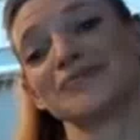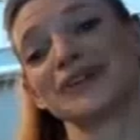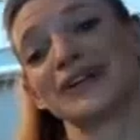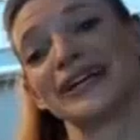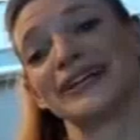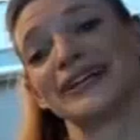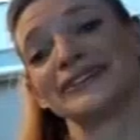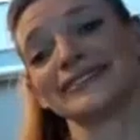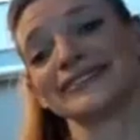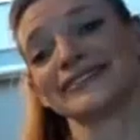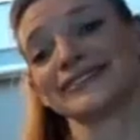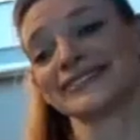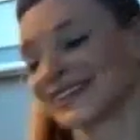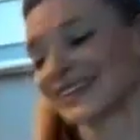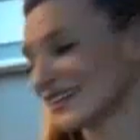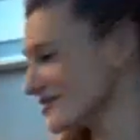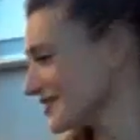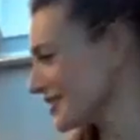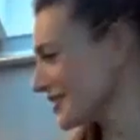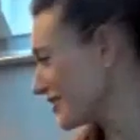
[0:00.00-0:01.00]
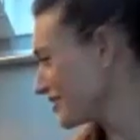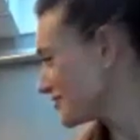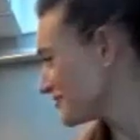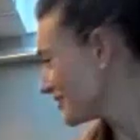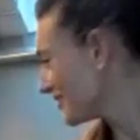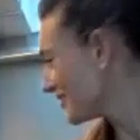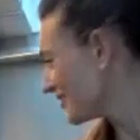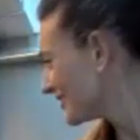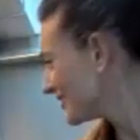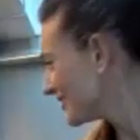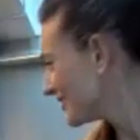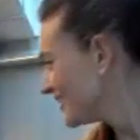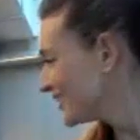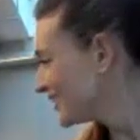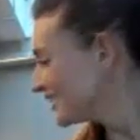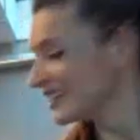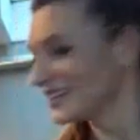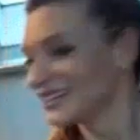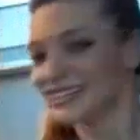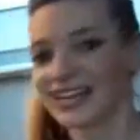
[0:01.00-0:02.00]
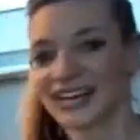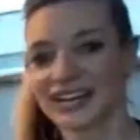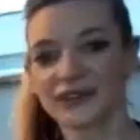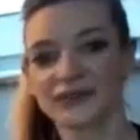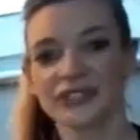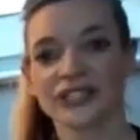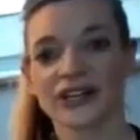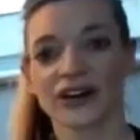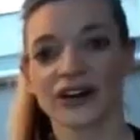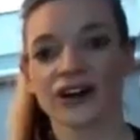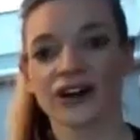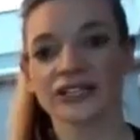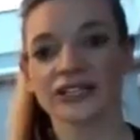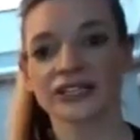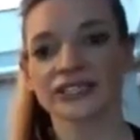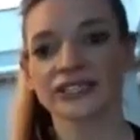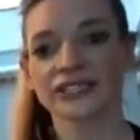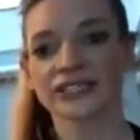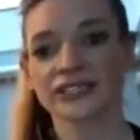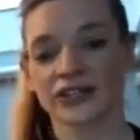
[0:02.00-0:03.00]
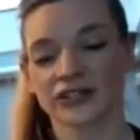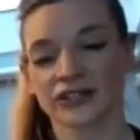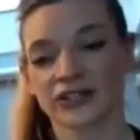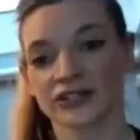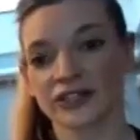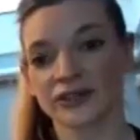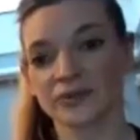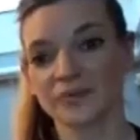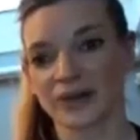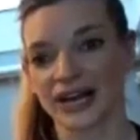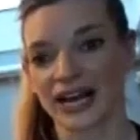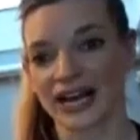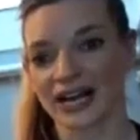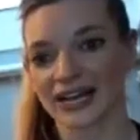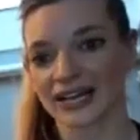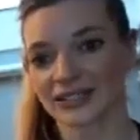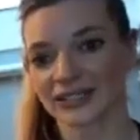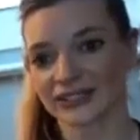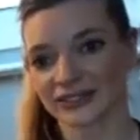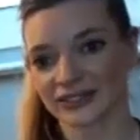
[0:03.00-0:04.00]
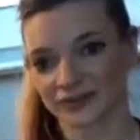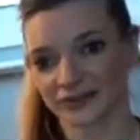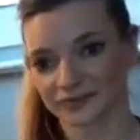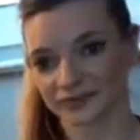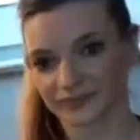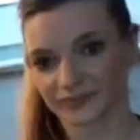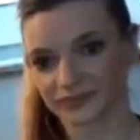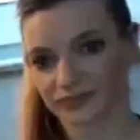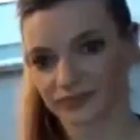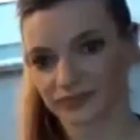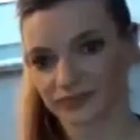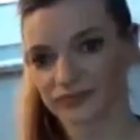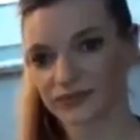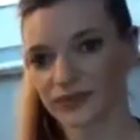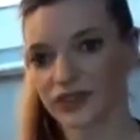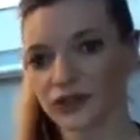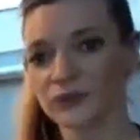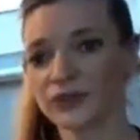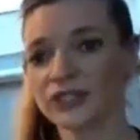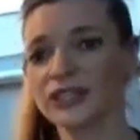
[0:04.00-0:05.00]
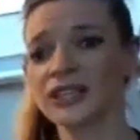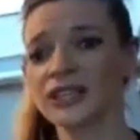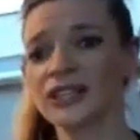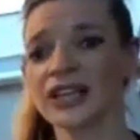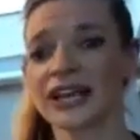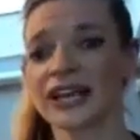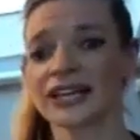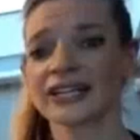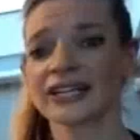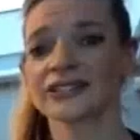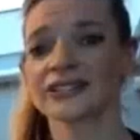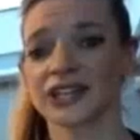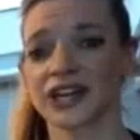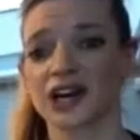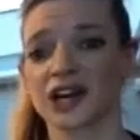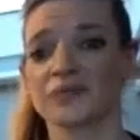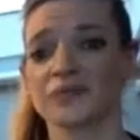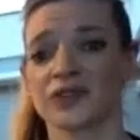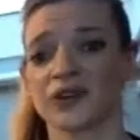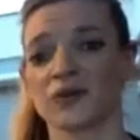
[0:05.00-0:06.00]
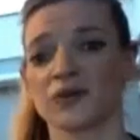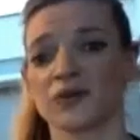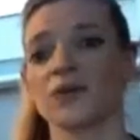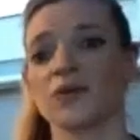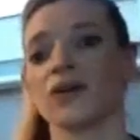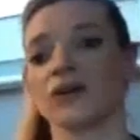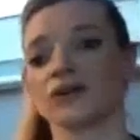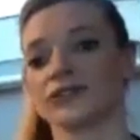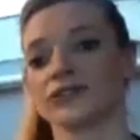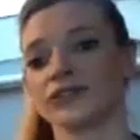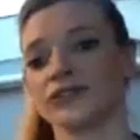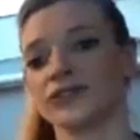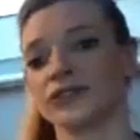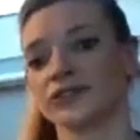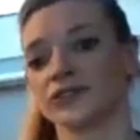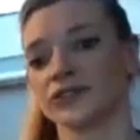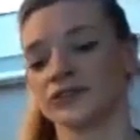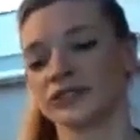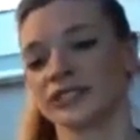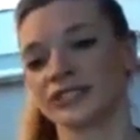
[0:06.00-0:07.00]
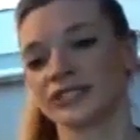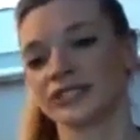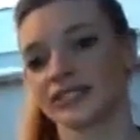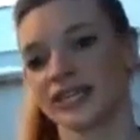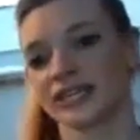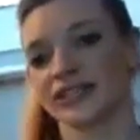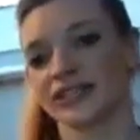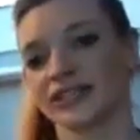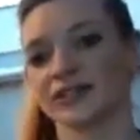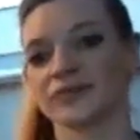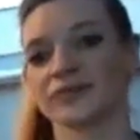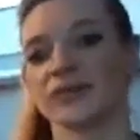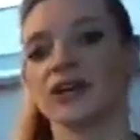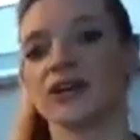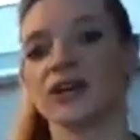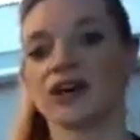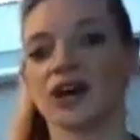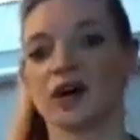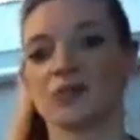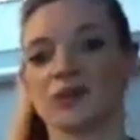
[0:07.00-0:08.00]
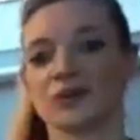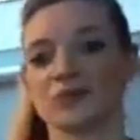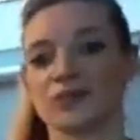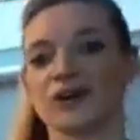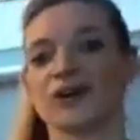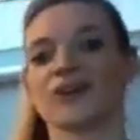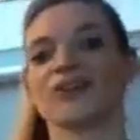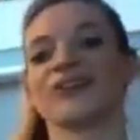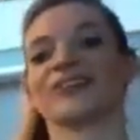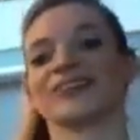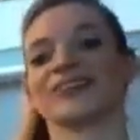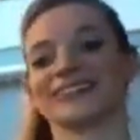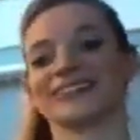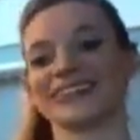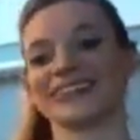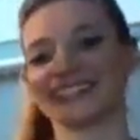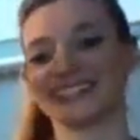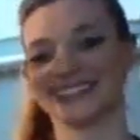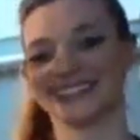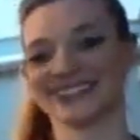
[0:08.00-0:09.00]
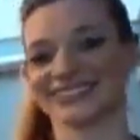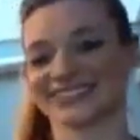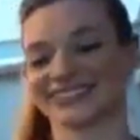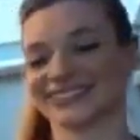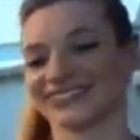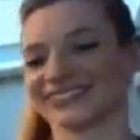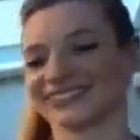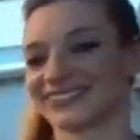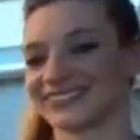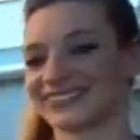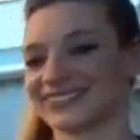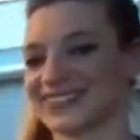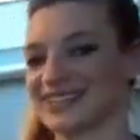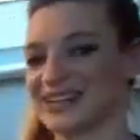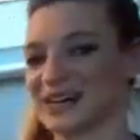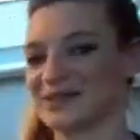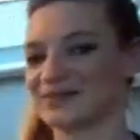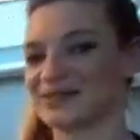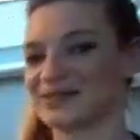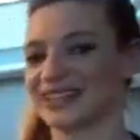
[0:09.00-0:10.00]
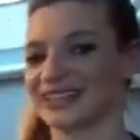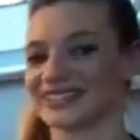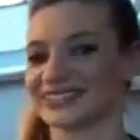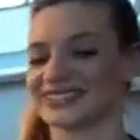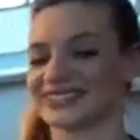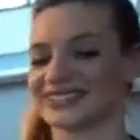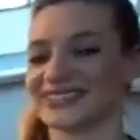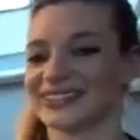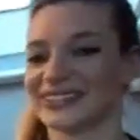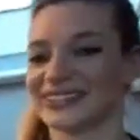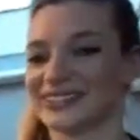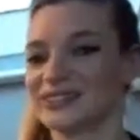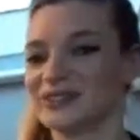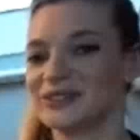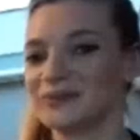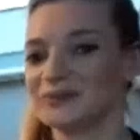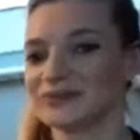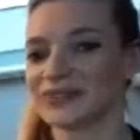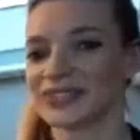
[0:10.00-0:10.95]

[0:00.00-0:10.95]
place. You know how I feel. And we are gonna start on our backs with legs up the wall. So you can always take them up a wall, or they can just go straight up like so.